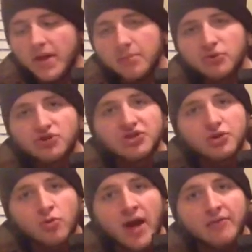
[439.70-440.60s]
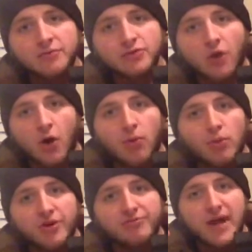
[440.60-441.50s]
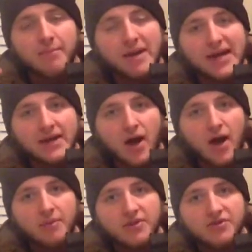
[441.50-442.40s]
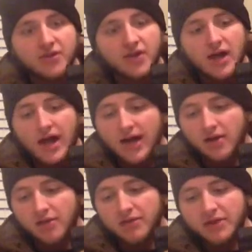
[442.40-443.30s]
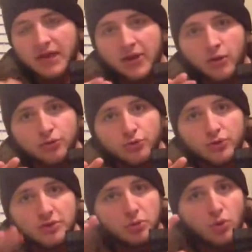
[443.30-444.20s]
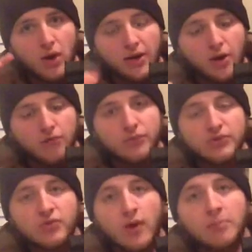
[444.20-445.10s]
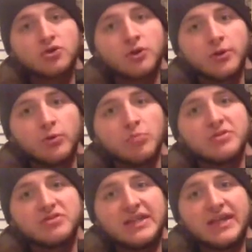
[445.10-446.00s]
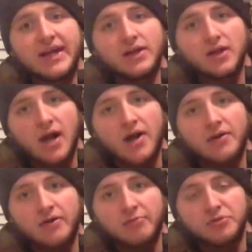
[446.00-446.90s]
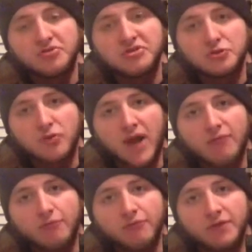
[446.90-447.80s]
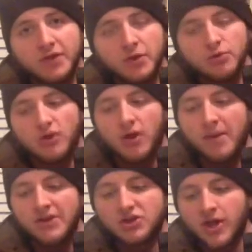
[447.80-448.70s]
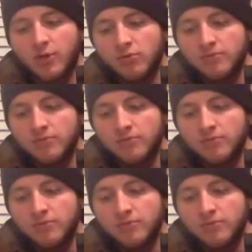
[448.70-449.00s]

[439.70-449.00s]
Precision rifles are one of my main hobbies. I love it and I go do it quite often, so I'm sure you will be seeing a lot of precision rifle videos on my channel.